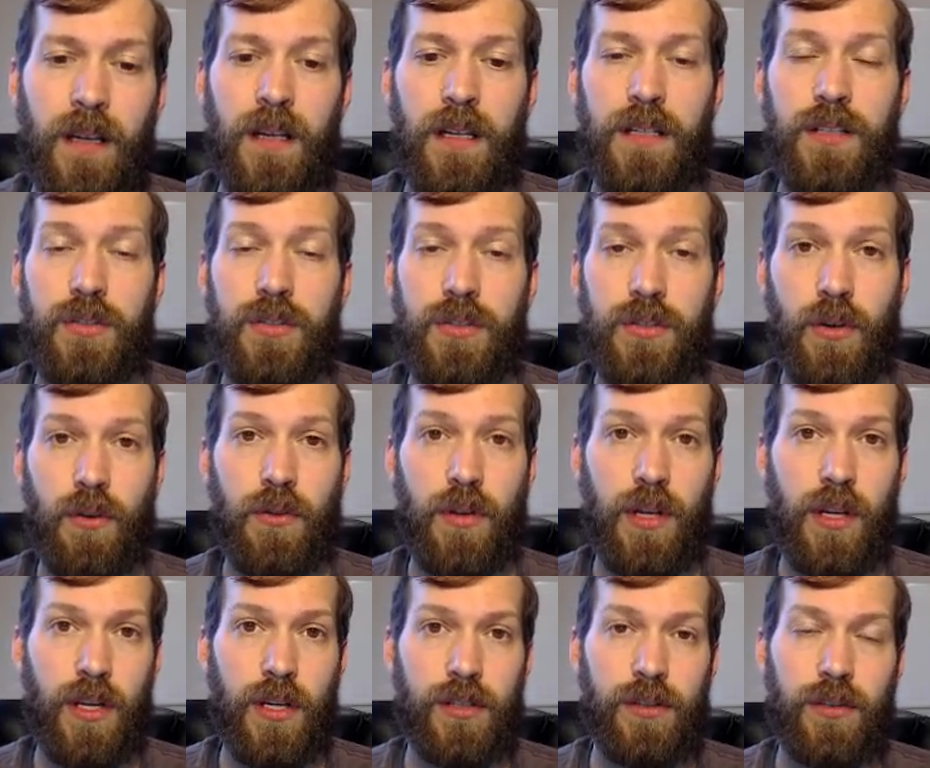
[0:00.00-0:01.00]
So
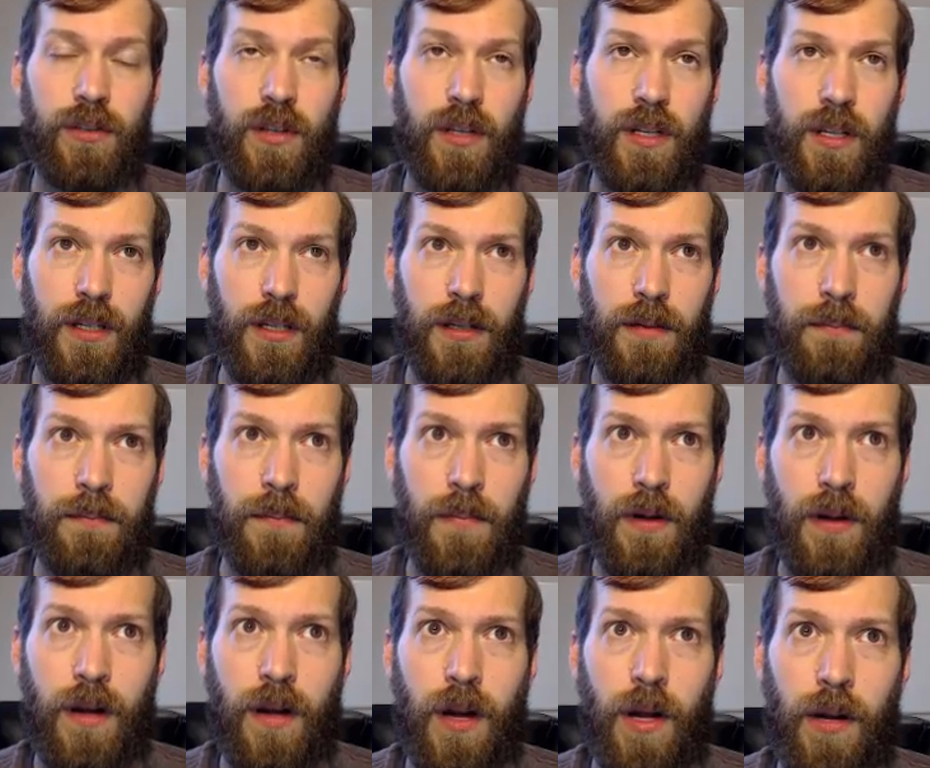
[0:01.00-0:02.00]
the
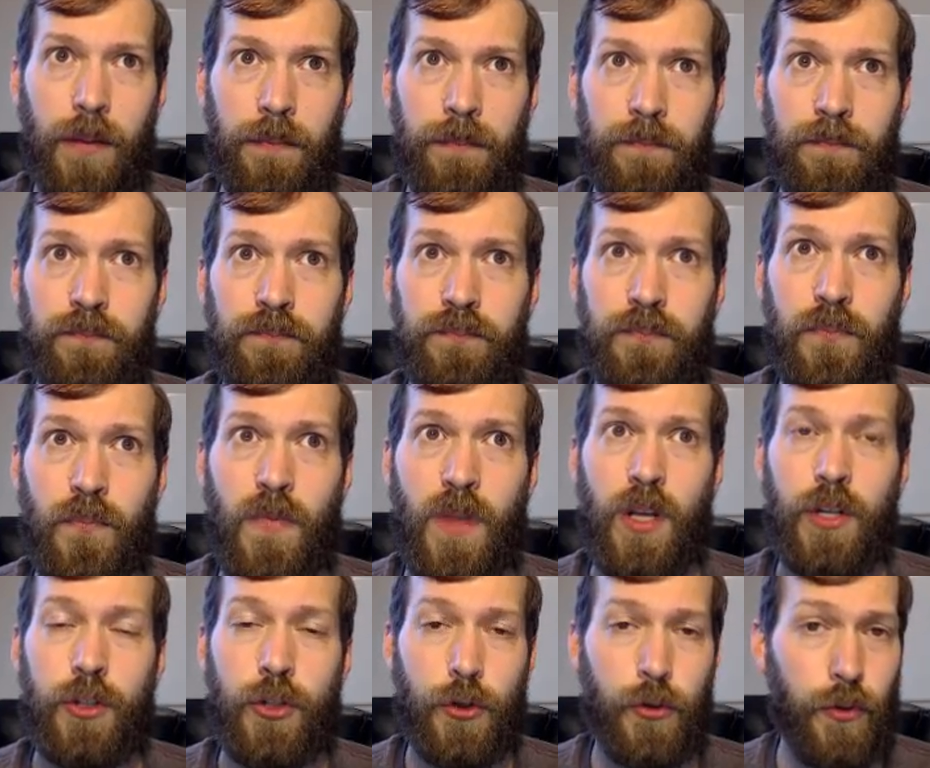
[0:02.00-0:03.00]

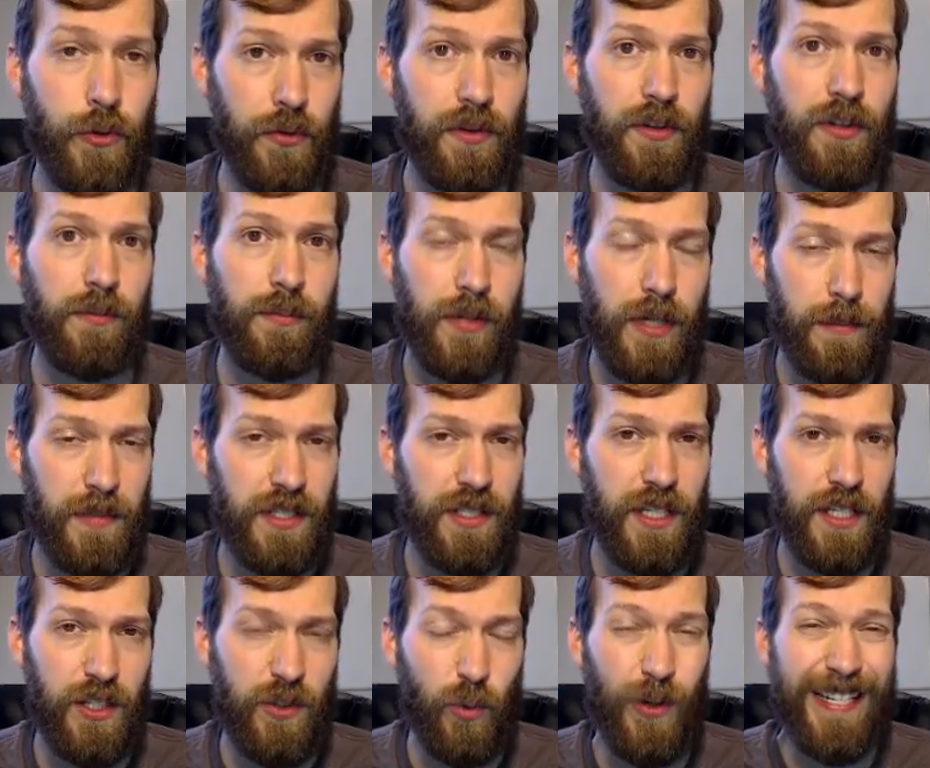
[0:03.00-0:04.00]
truth of the
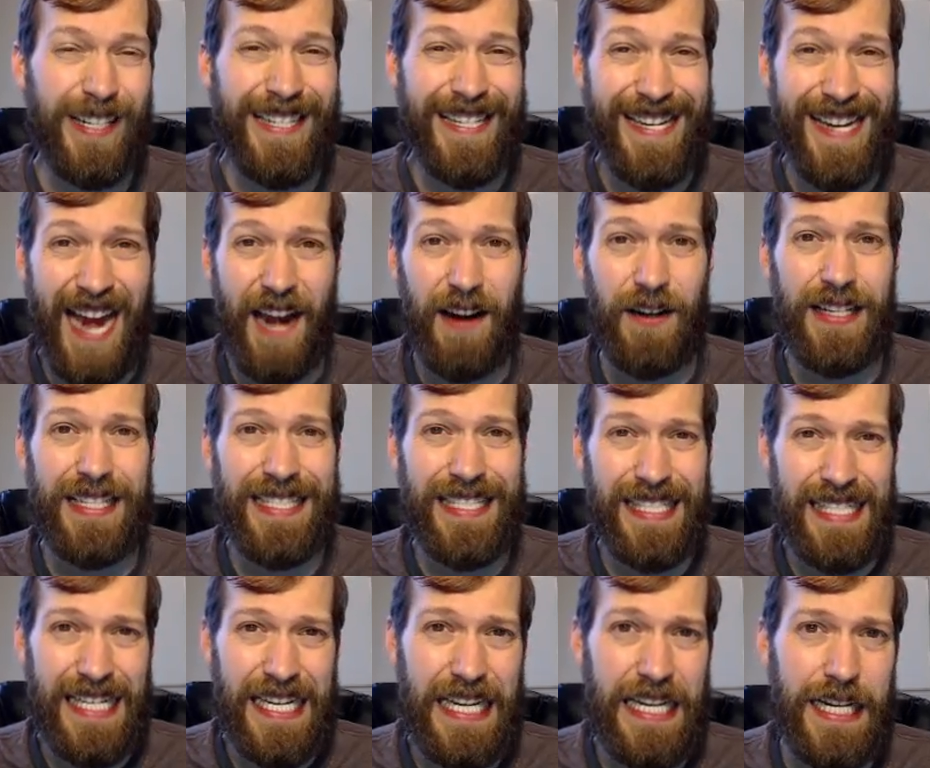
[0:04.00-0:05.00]
premises would
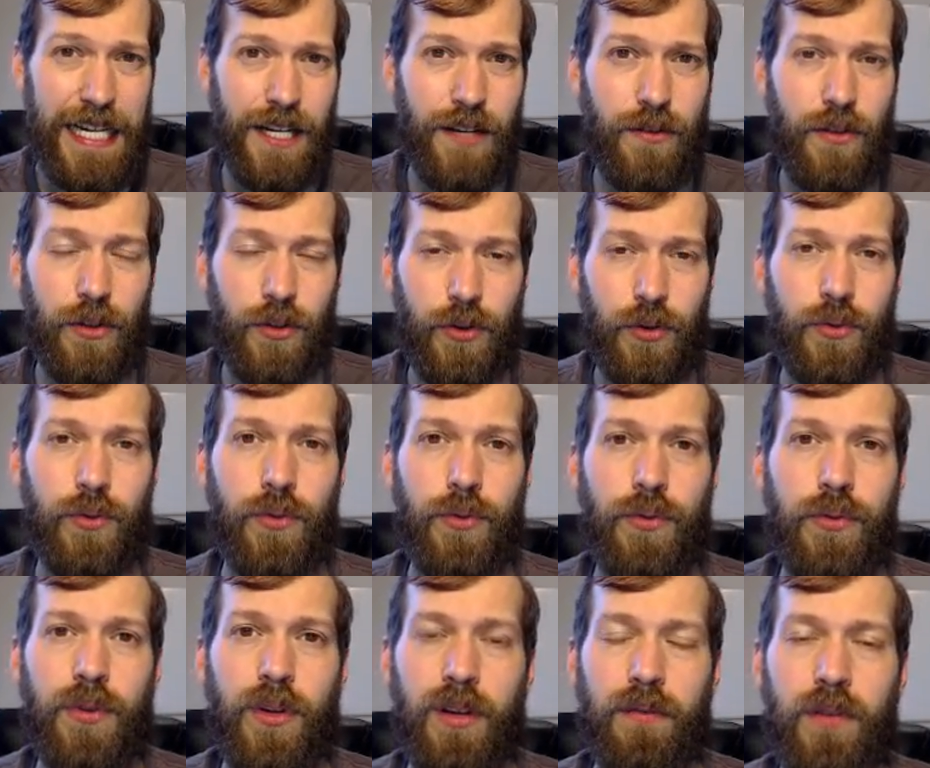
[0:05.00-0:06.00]
guarantee the
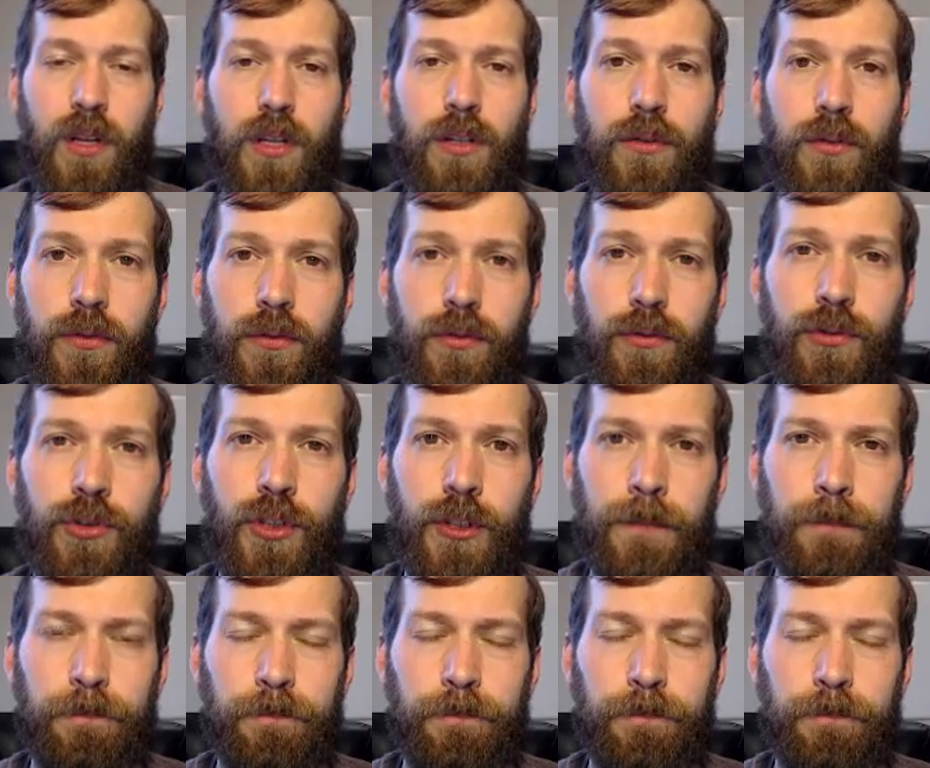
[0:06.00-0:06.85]
truth of the conclusion.